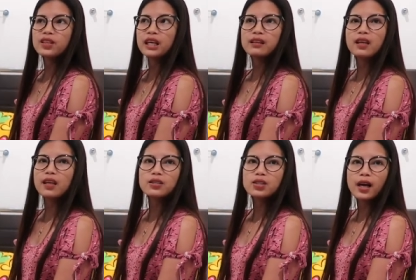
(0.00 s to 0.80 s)
a
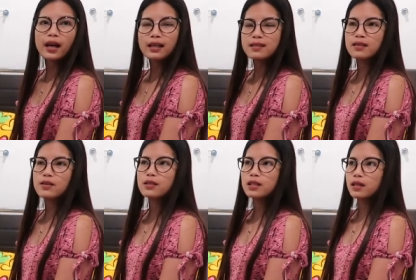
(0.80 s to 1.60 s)
teacher, kasi
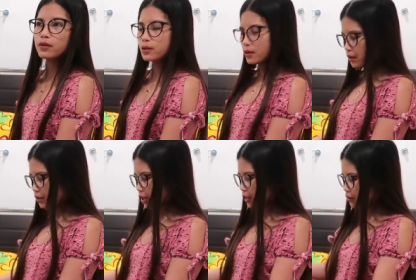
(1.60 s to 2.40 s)
yung tita ko is a
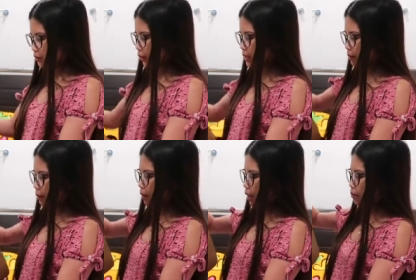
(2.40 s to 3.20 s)
teacher, and so is my
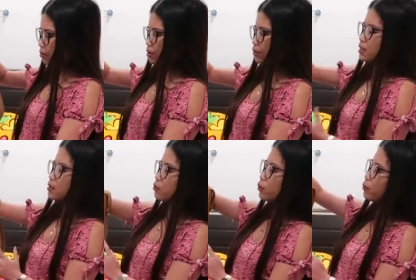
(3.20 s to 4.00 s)
mom. So
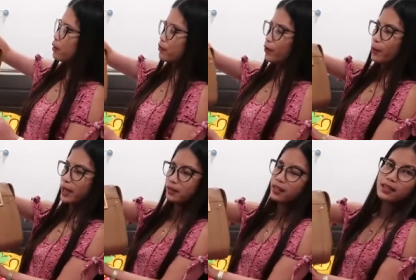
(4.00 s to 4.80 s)
this will be for
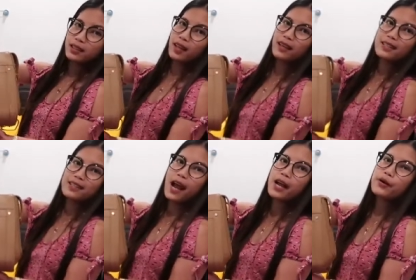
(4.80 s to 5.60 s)
my tita,
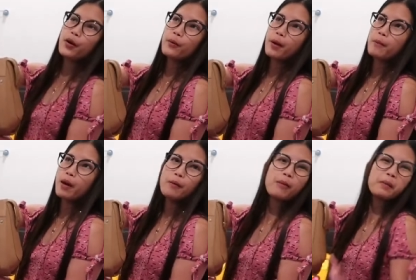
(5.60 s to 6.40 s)
kasi I know my
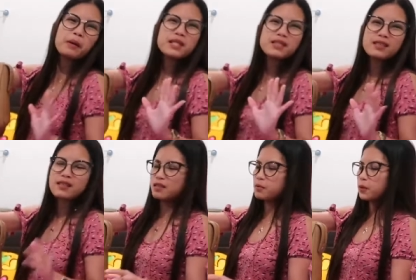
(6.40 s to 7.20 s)
mom is just a
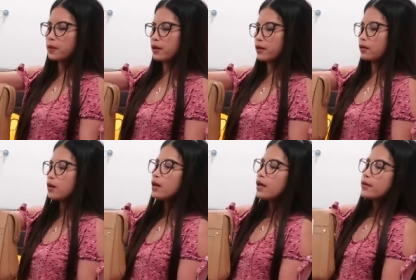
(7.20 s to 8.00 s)
simple girl.
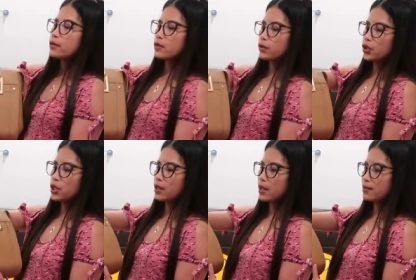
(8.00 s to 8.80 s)
So
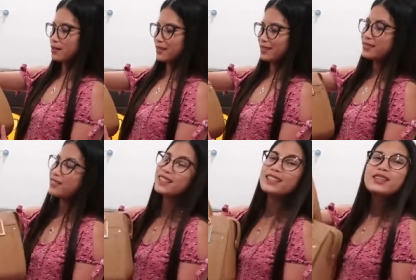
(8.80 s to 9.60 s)
she doesn't
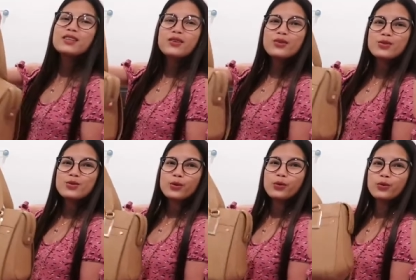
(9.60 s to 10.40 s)
use
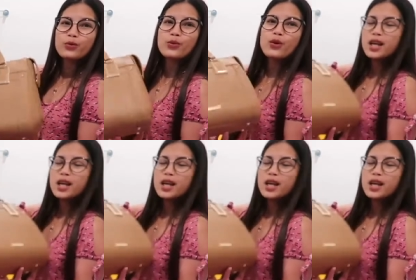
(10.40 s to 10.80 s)
or,